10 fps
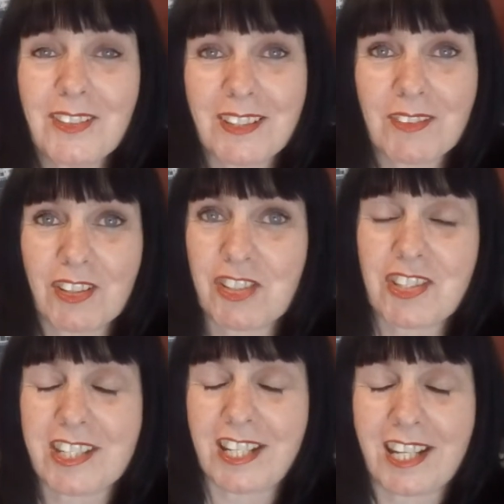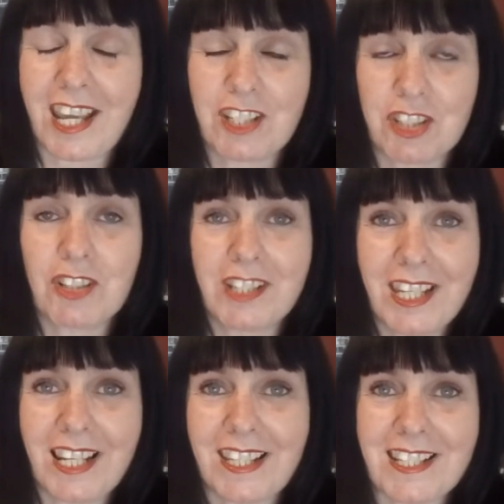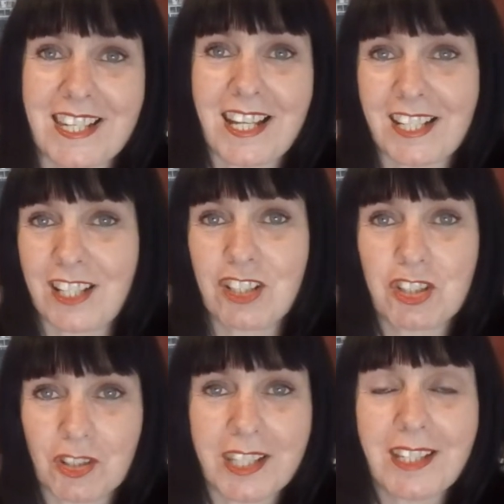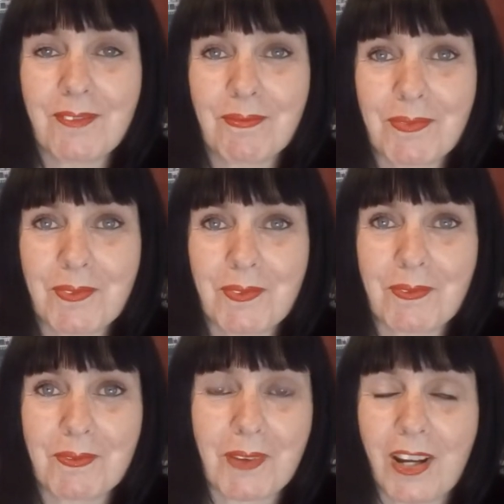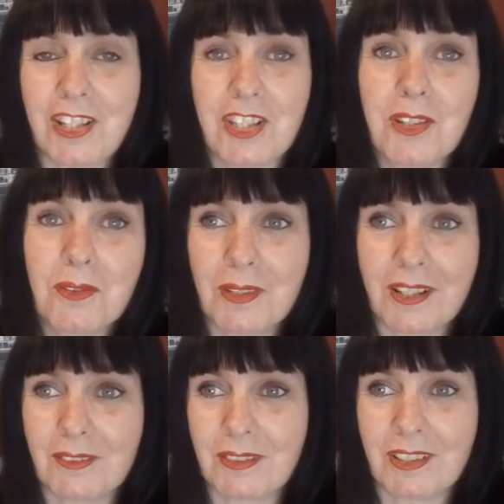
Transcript: I just enjoy it. Like I said, I enjoy it, what I do. What